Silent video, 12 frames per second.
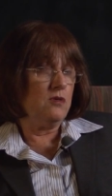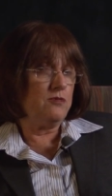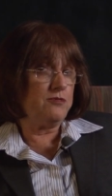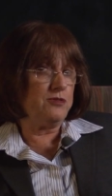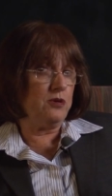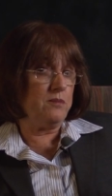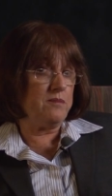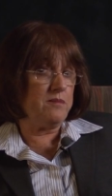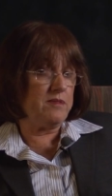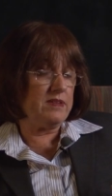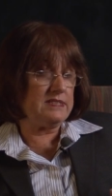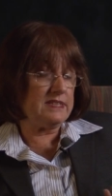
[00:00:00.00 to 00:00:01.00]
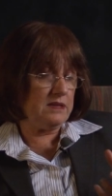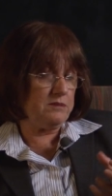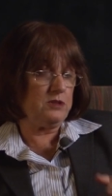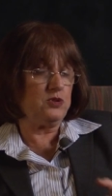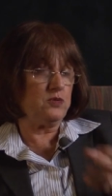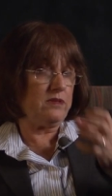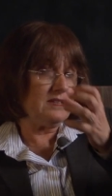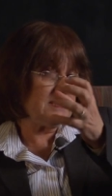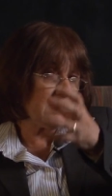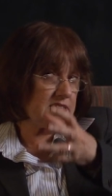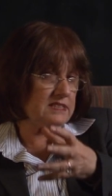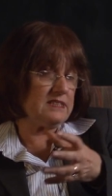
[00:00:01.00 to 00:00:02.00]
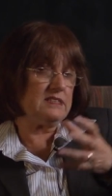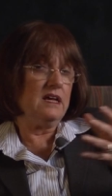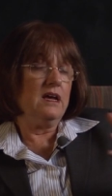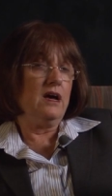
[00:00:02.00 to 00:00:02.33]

from the same issue in the 60s.